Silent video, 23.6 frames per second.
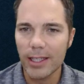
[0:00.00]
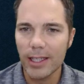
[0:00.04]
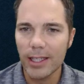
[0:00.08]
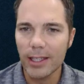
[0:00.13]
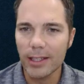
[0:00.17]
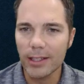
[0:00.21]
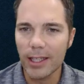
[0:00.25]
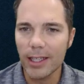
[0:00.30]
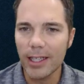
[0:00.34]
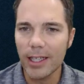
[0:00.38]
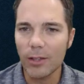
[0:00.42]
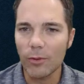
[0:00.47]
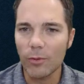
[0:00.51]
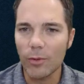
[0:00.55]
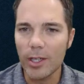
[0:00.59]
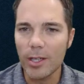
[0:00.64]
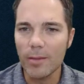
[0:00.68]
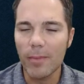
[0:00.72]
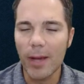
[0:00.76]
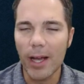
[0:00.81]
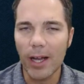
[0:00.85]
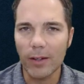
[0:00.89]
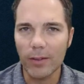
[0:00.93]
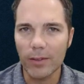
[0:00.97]
Let it
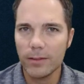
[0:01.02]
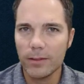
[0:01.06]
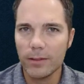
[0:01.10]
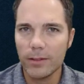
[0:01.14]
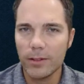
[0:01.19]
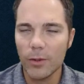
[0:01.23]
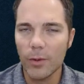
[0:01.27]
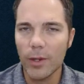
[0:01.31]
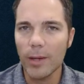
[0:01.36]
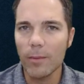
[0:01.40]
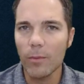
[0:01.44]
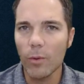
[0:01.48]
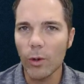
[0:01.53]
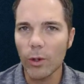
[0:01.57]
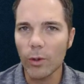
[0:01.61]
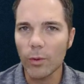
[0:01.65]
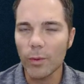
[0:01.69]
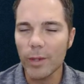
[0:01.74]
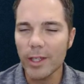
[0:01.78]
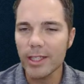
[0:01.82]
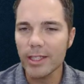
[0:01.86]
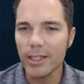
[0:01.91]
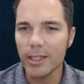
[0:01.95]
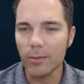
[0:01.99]
rebound to a more
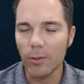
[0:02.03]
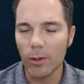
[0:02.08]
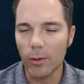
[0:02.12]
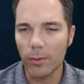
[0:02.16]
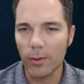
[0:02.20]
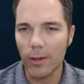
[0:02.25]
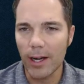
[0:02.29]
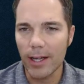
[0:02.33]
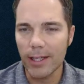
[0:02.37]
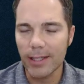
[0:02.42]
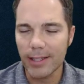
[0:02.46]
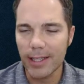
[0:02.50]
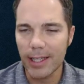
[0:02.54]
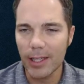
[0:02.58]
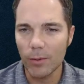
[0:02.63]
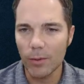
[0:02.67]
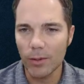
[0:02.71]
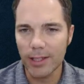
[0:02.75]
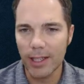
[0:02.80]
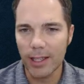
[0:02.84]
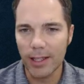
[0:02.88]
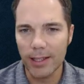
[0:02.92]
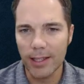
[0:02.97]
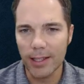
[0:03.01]
reasonable price and we'll
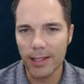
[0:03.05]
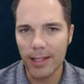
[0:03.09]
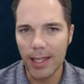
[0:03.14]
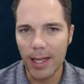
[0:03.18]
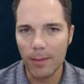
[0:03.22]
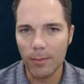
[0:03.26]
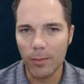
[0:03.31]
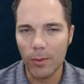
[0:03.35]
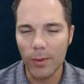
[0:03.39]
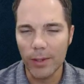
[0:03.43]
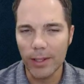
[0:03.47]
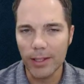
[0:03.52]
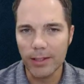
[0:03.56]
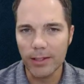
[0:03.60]
sell it at that point.